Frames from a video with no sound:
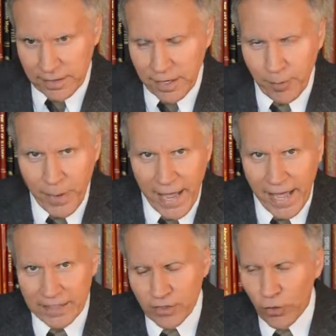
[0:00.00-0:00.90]
Cub
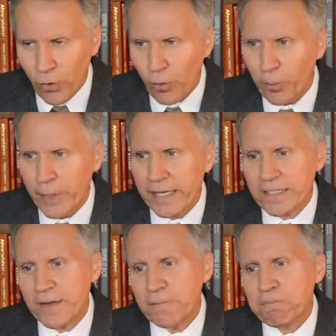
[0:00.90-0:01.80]
hat and the whole
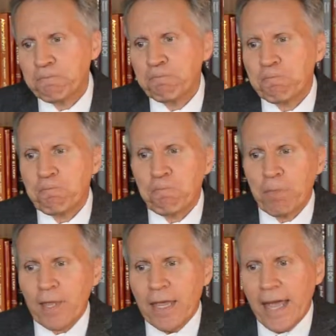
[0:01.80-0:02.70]
bit.
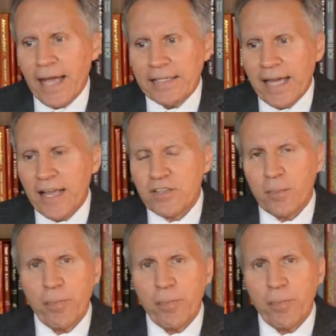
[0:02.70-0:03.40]
And as a